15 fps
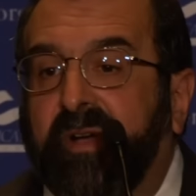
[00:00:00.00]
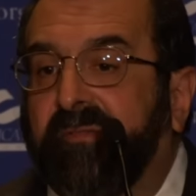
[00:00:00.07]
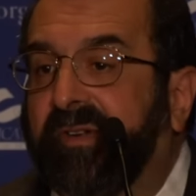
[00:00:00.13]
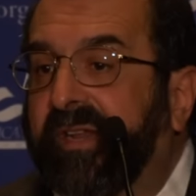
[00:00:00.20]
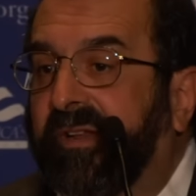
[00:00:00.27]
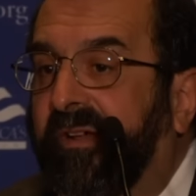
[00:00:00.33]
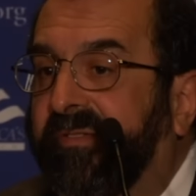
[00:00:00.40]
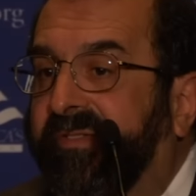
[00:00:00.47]

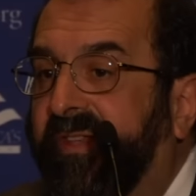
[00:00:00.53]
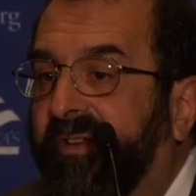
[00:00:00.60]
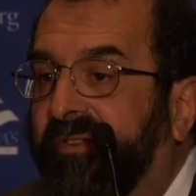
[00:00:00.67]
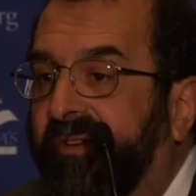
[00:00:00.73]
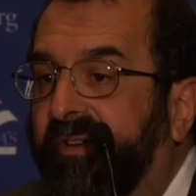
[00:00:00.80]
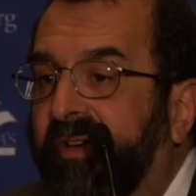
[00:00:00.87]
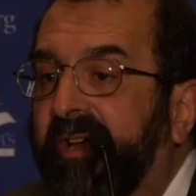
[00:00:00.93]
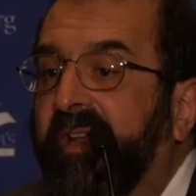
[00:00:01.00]
Poverty Law
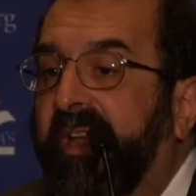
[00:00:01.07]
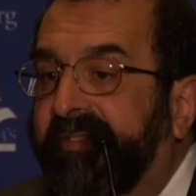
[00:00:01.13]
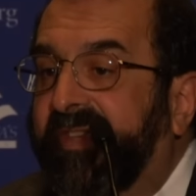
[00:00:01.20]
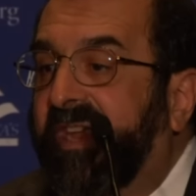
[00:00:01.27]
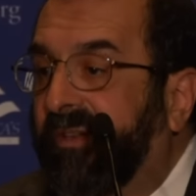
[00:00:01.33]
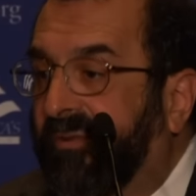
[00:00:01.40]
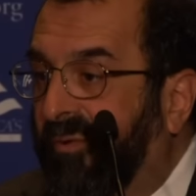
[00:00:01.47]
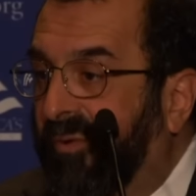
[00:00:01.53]
Center as
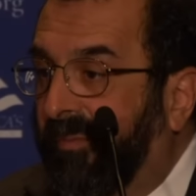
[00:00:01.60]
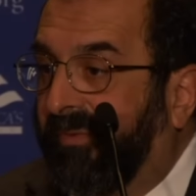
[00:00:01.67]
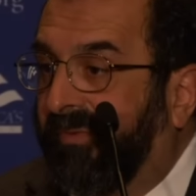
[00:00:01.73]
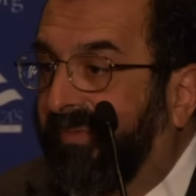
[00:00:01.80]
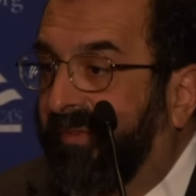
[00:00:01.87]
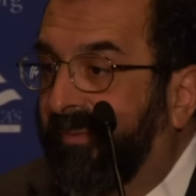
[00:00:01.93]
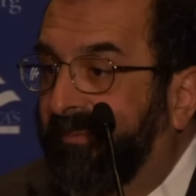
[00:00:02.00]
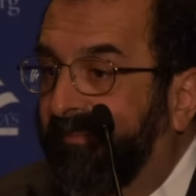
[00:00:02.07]
hate
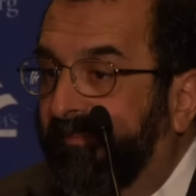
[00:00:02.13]
groups.